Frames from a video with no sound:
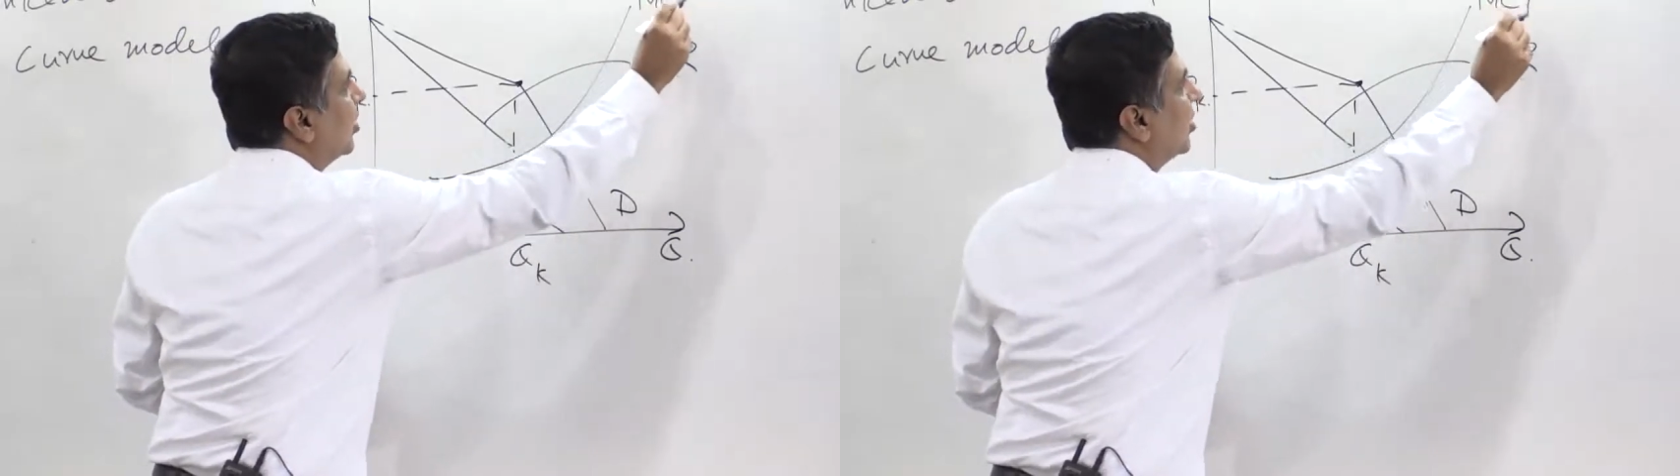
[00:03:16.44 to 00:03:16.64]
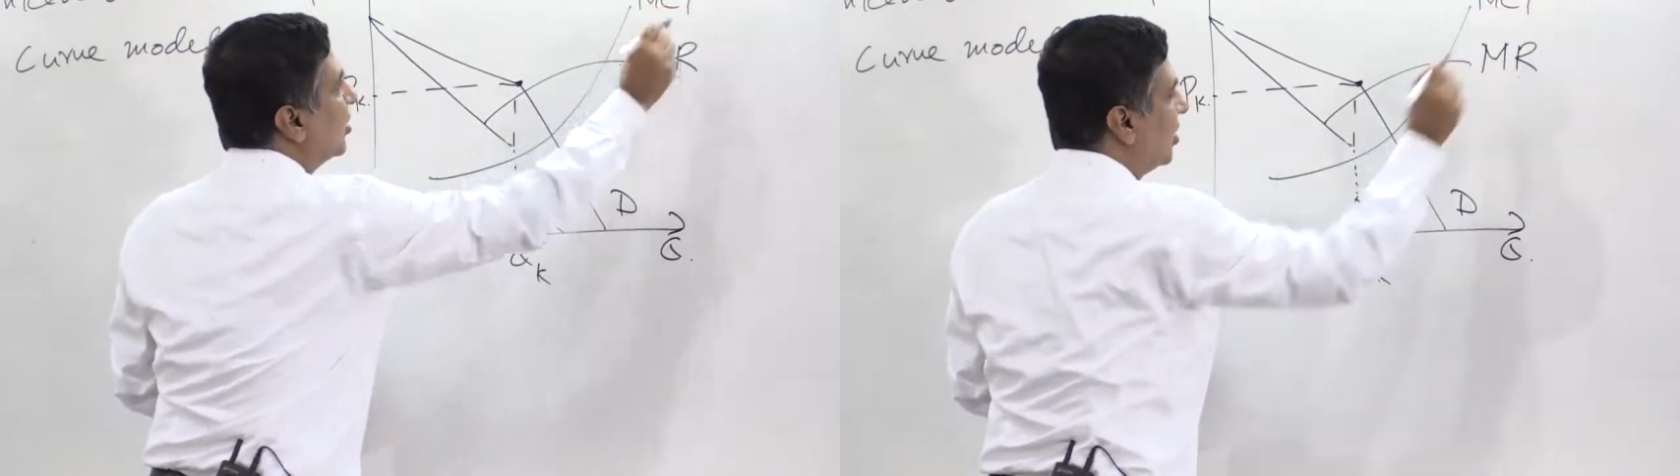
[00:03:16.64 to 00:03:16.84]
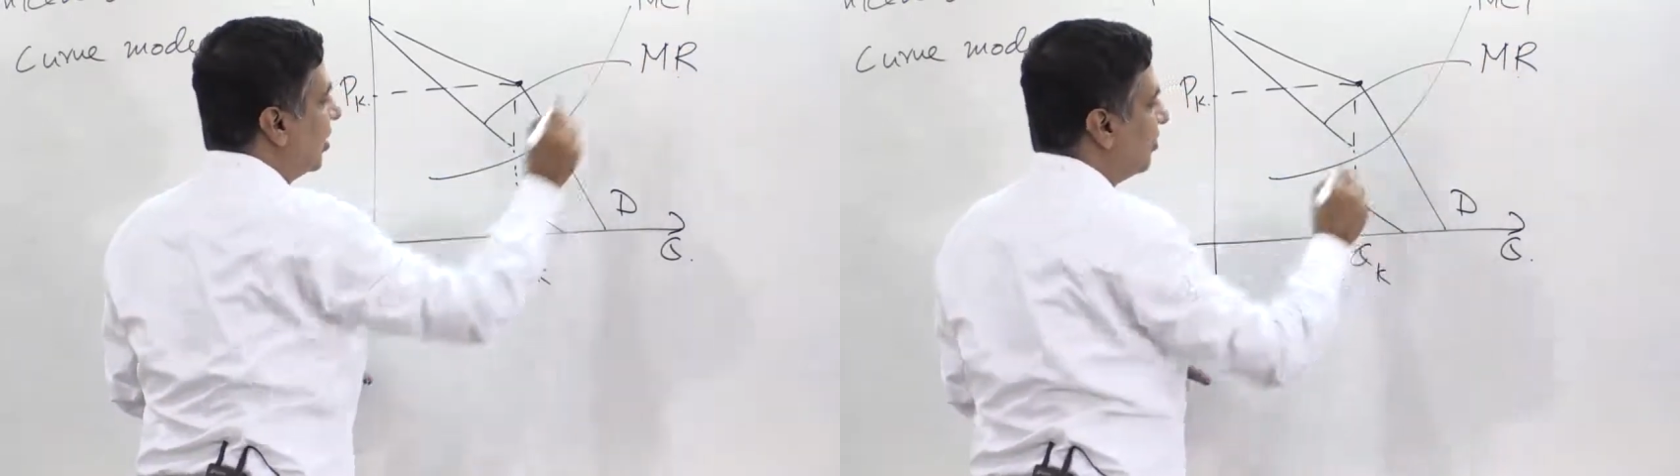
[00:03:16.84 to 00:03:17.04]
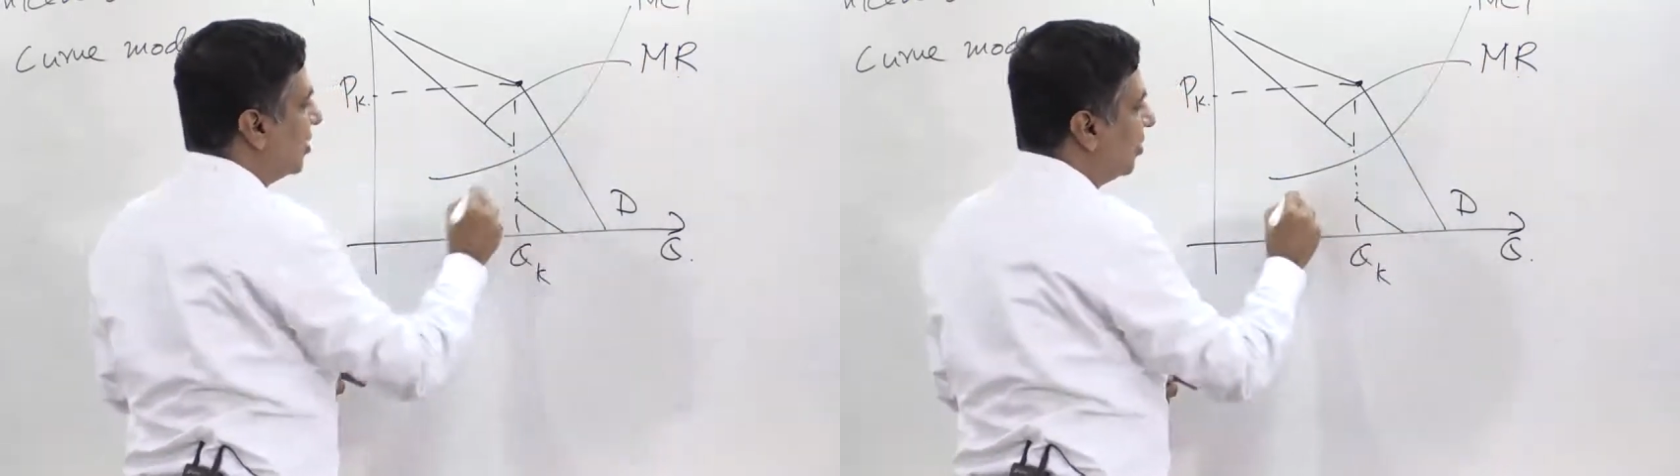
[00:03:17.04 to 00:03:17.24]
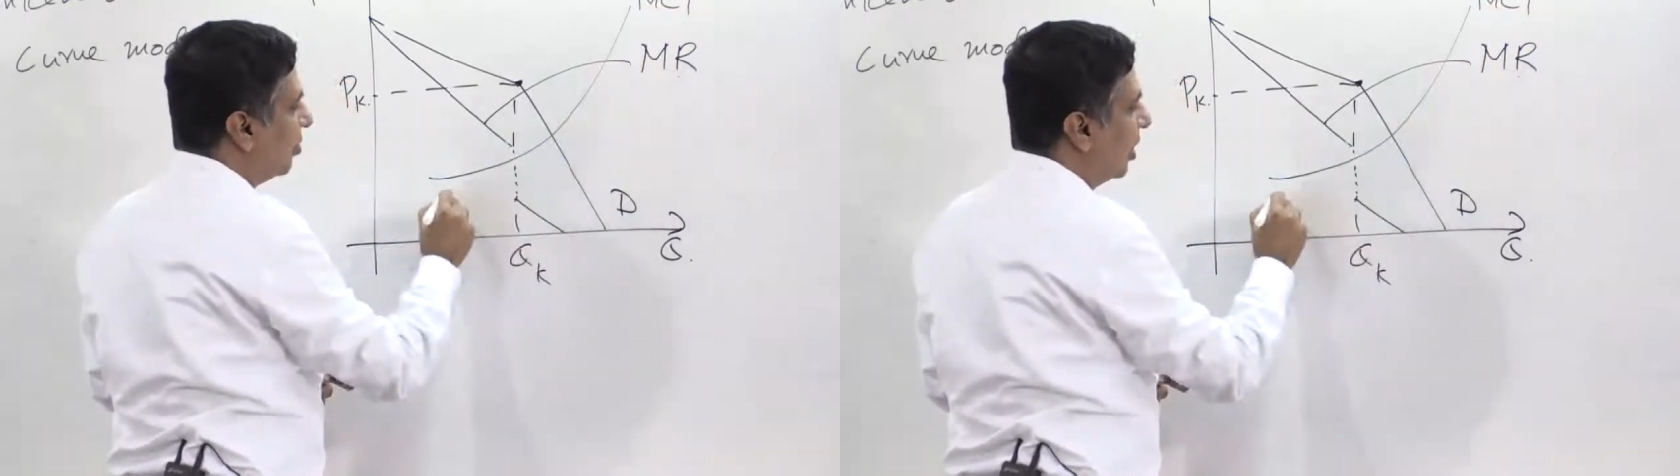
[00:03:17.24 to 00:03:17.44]
this is
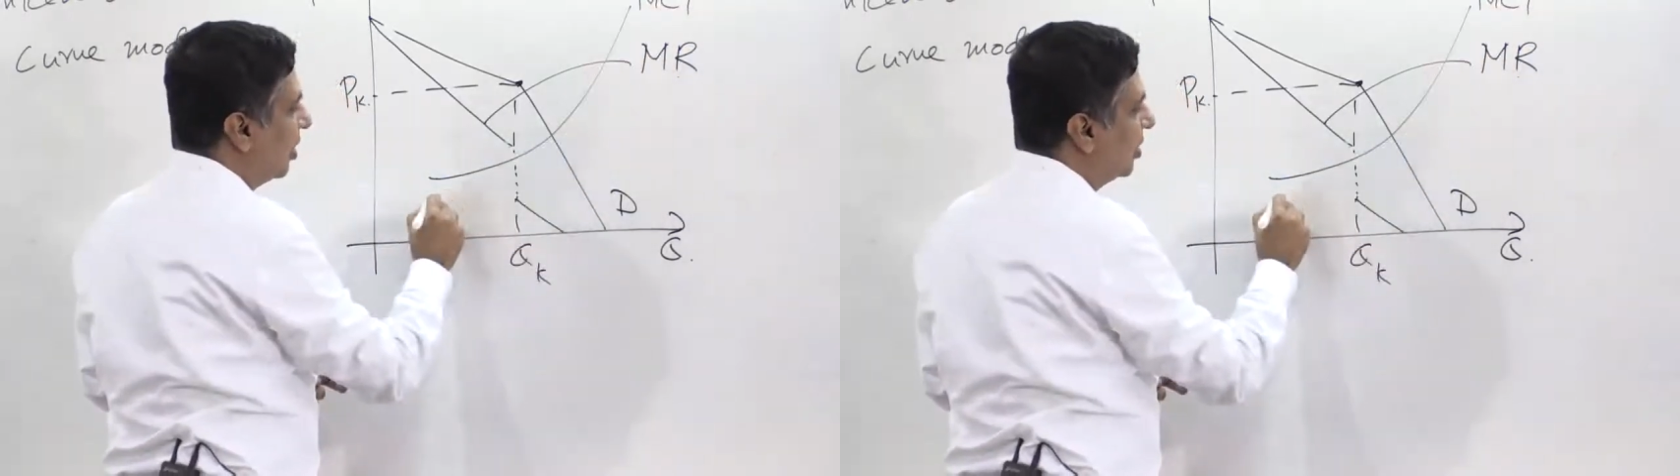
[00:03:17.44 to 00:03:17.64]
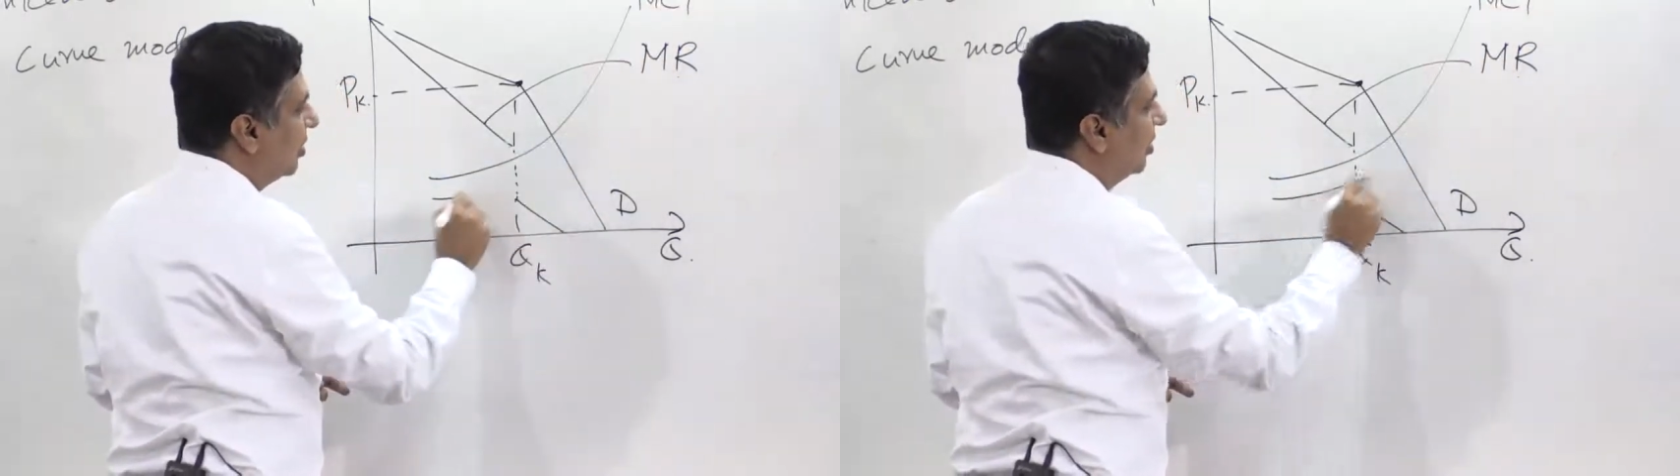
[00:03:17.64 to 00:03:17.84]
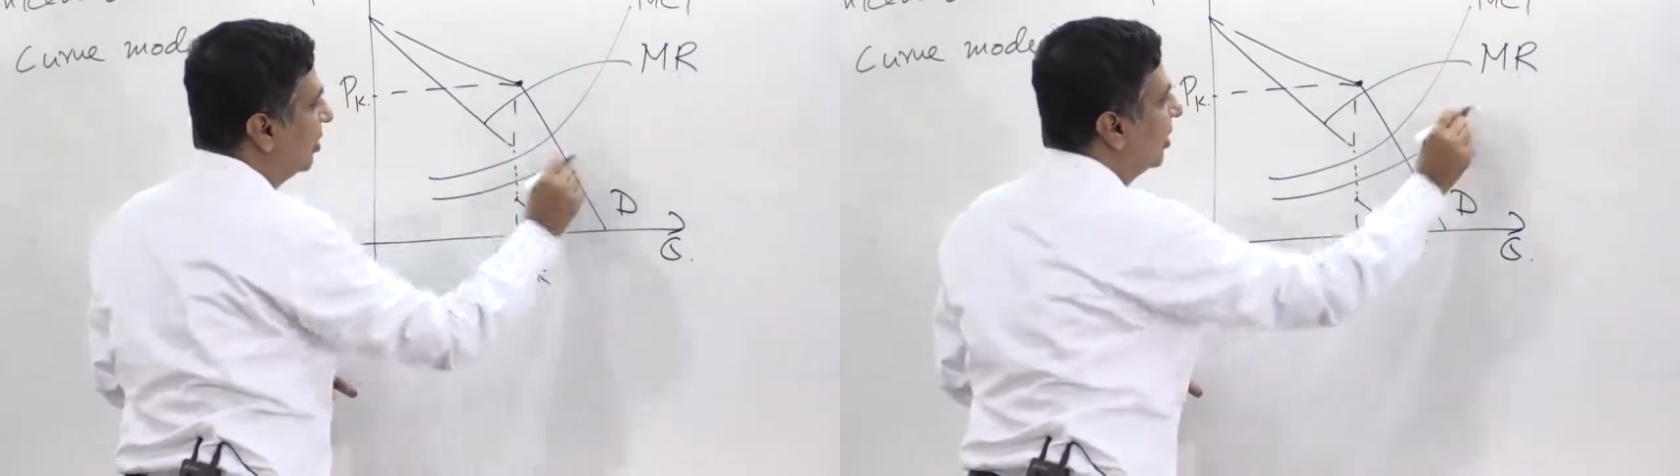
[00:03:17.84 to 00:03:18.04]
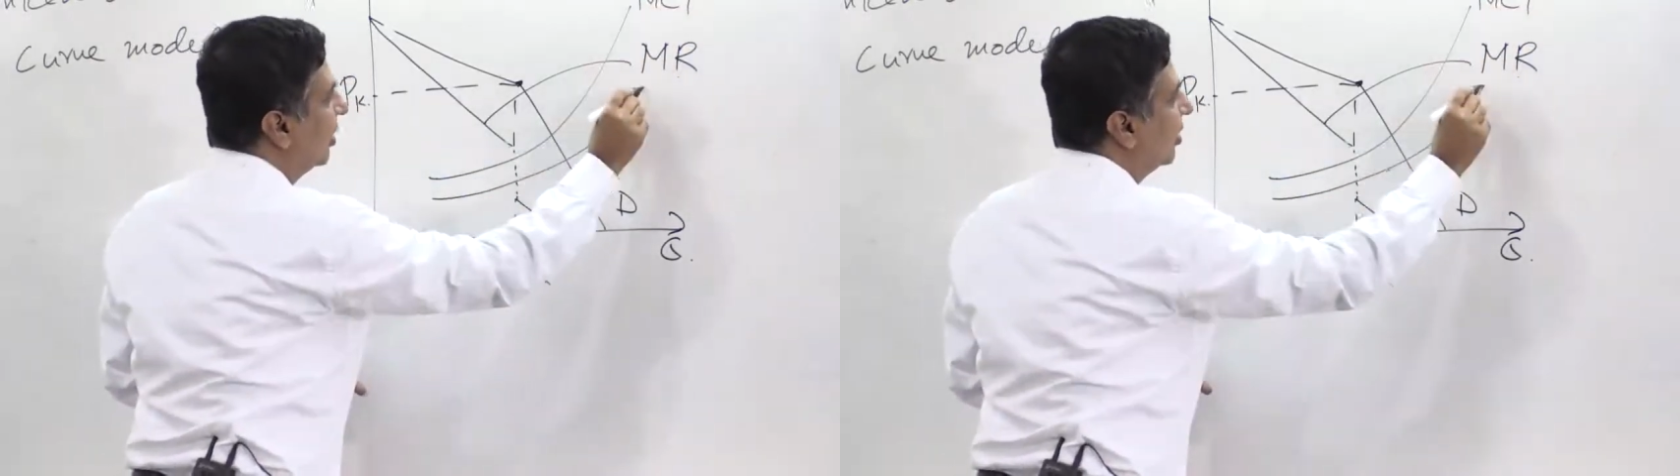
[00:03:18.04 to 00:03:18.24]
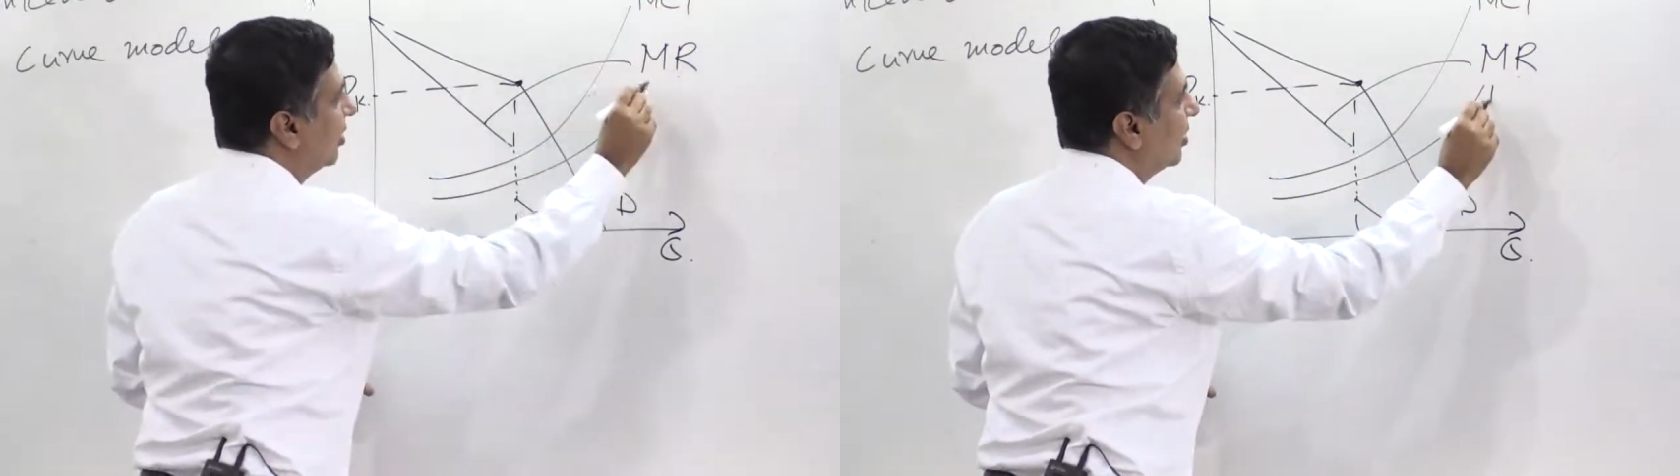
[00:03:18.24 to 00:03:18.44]
MC1,
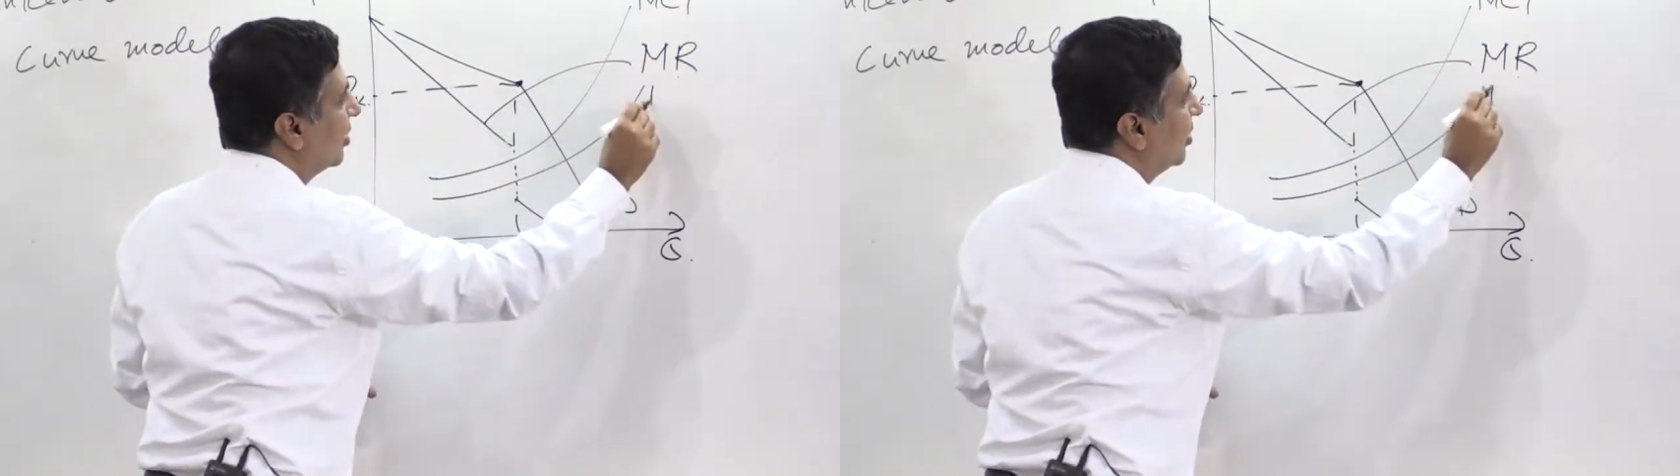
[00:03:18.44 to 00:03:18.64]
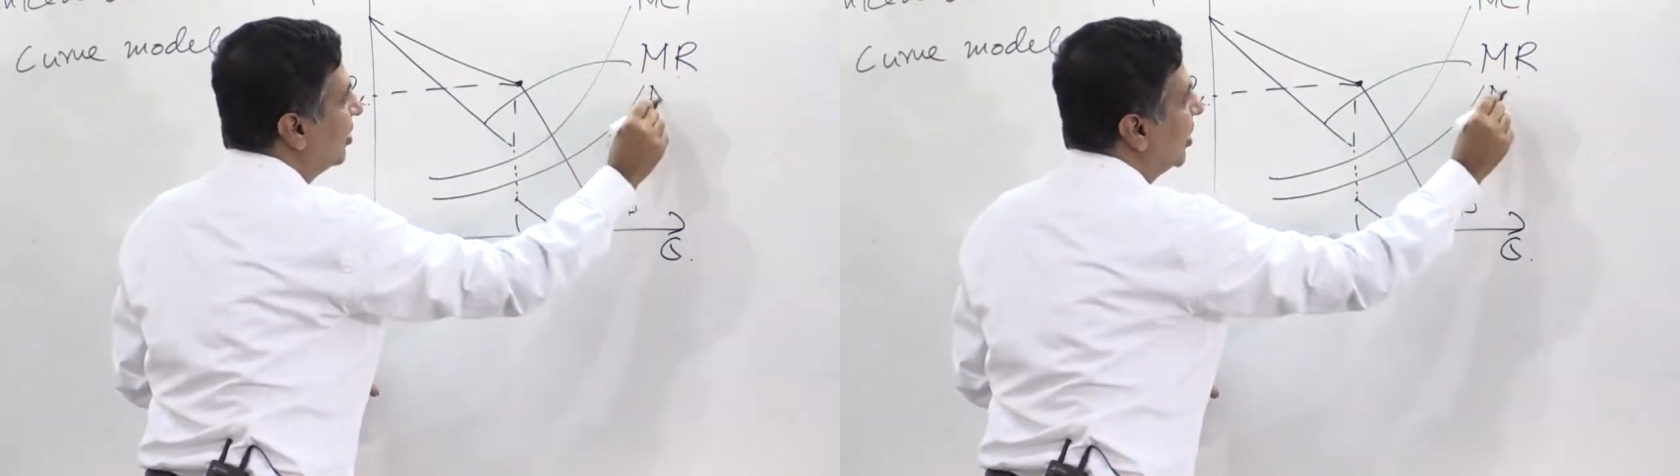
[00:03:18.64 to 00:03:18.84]
this is